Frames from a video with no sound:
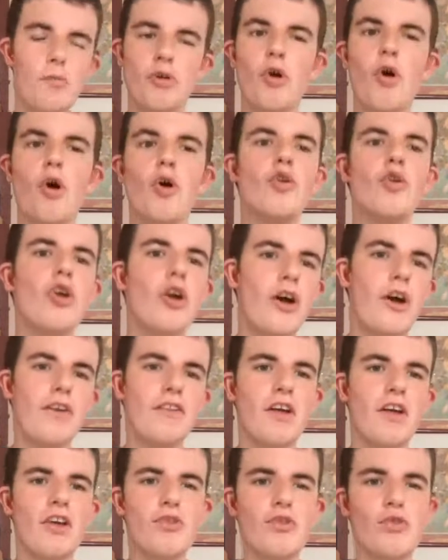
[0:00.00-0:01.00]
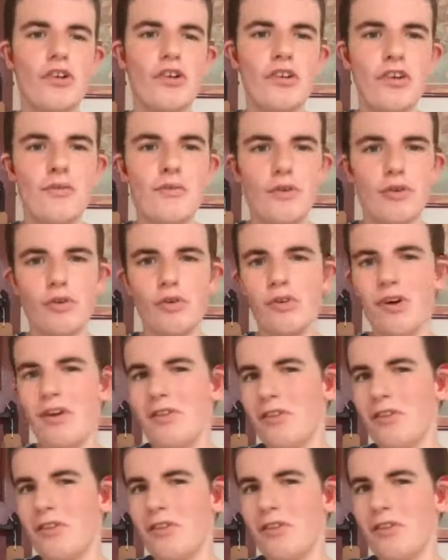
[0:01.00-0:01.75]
but online, that's really difficult.